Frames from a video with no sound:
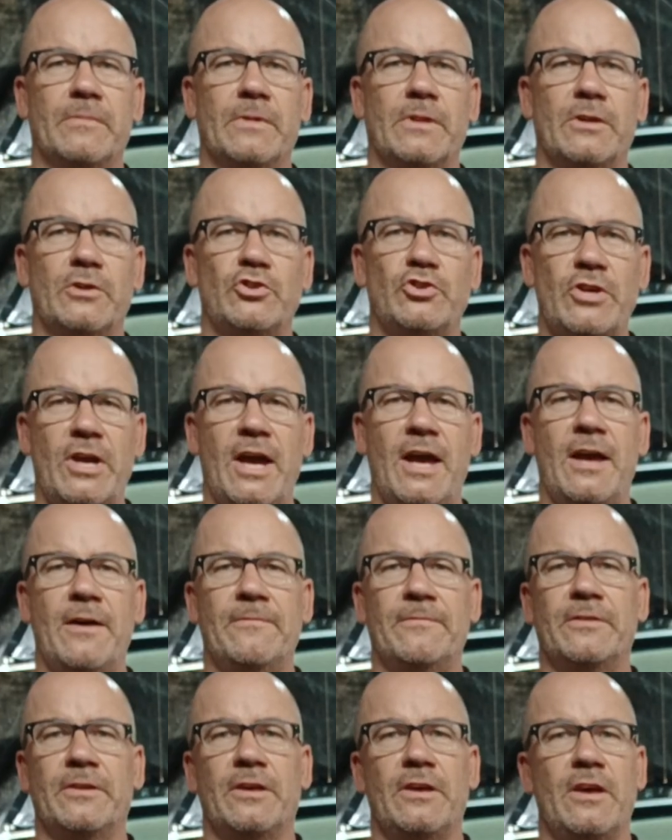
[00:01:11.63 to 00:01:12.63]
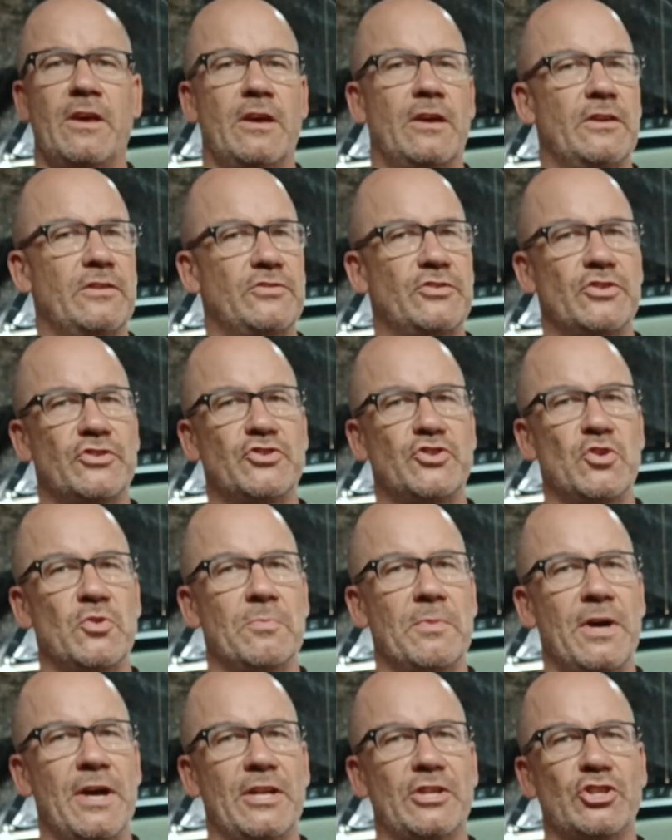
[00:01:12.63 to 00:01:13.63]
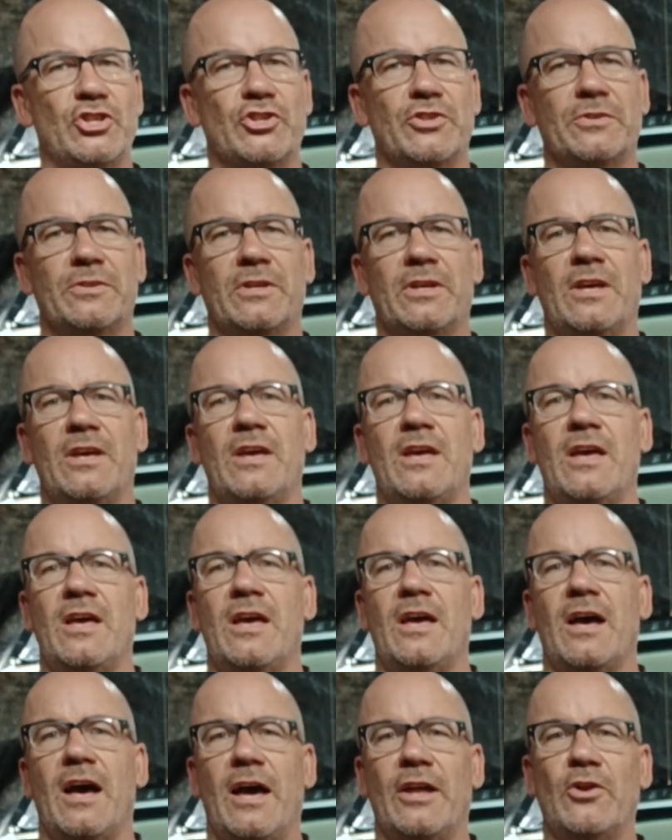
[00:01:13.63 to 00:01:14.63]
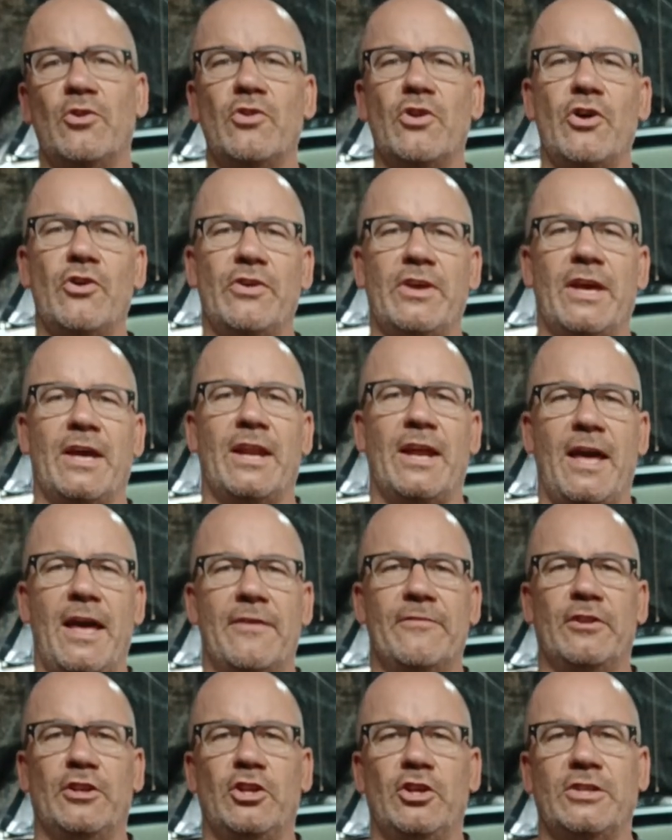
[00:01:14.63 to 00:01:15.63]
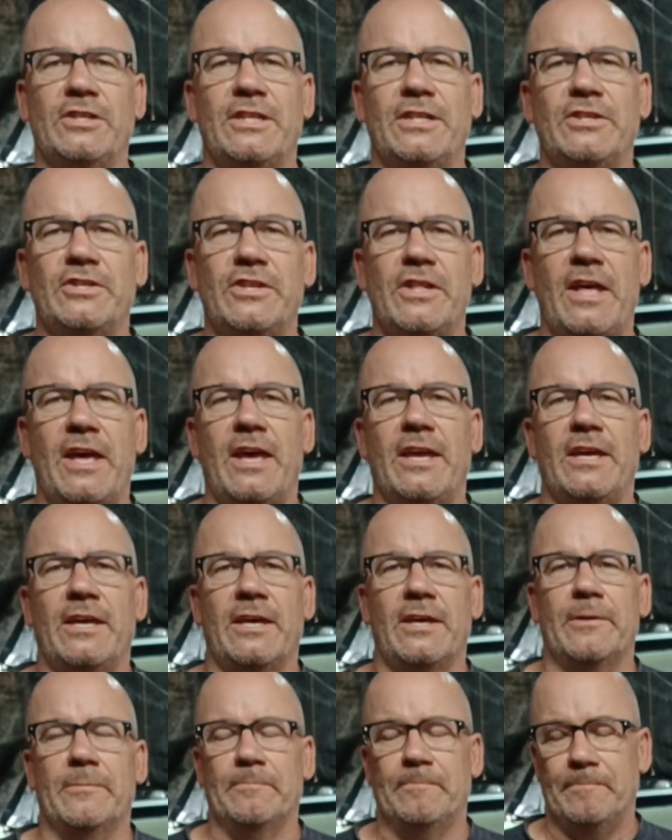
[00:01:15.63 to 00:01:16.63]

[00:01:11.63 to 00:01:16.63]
shaft is just too much. I don't know yet. I haven't looked into that yet.